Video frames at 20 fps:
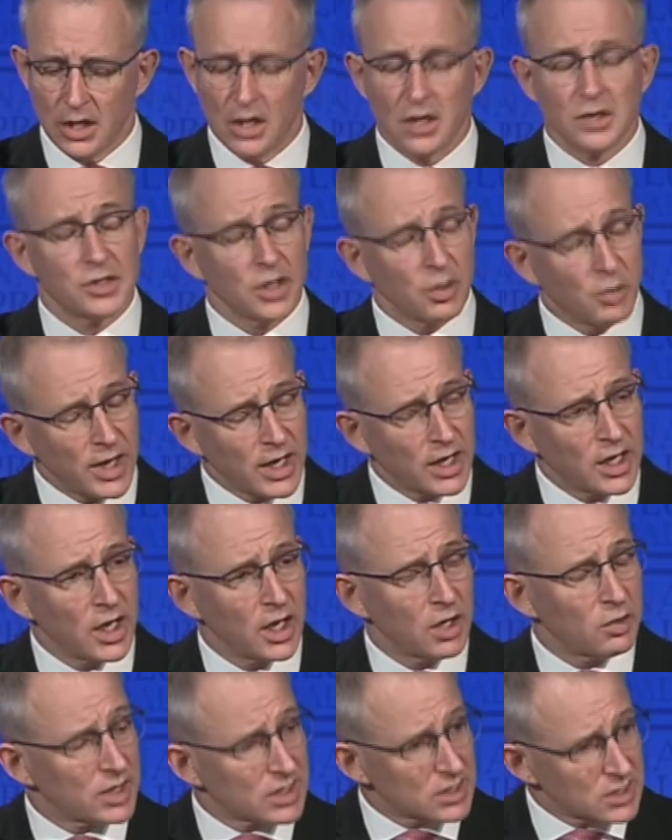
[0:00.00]
So we're going
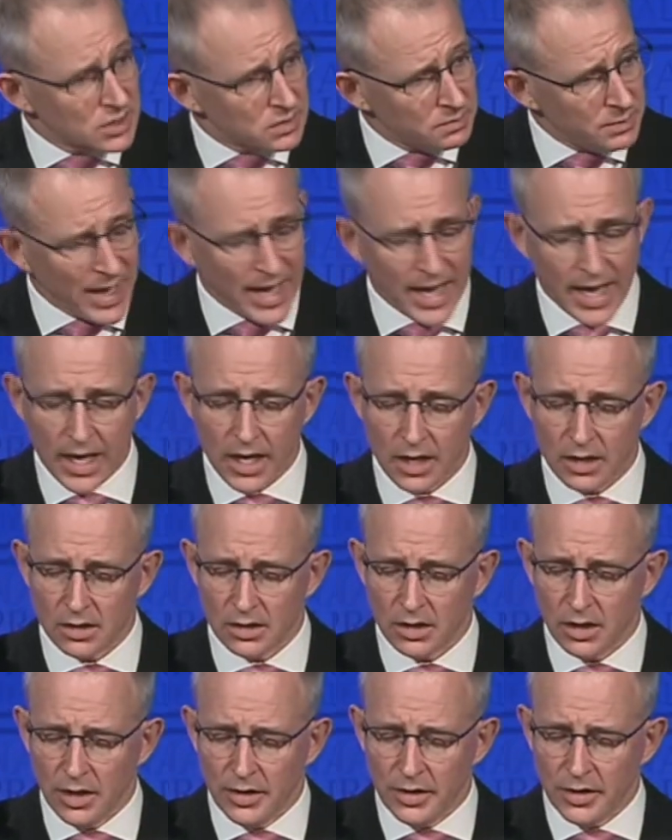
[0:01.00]
to expand
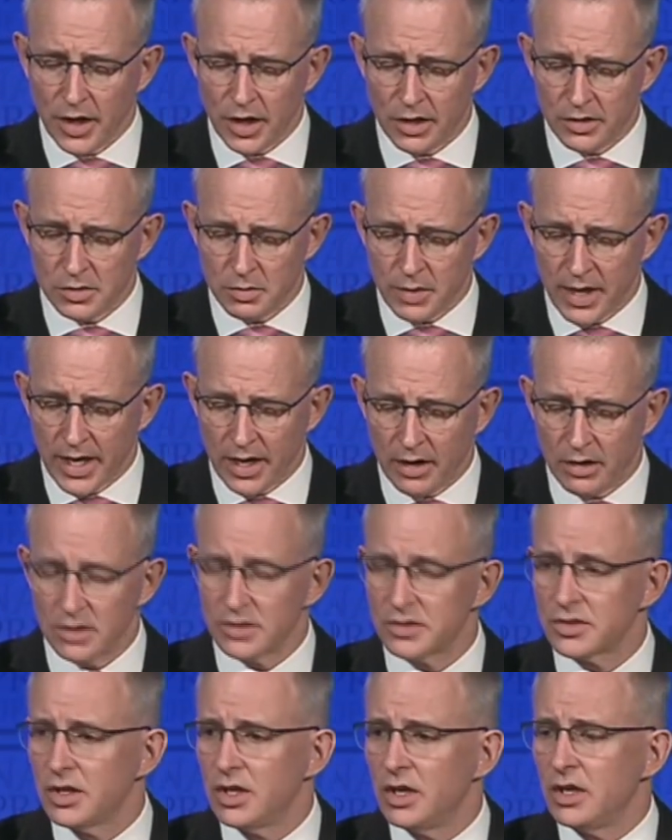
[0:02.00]
those
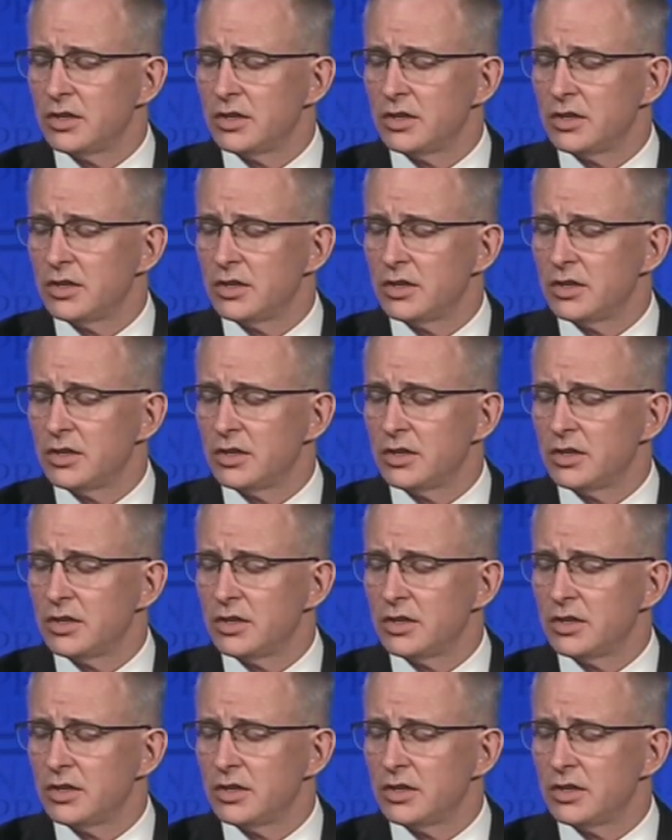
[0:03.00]
powers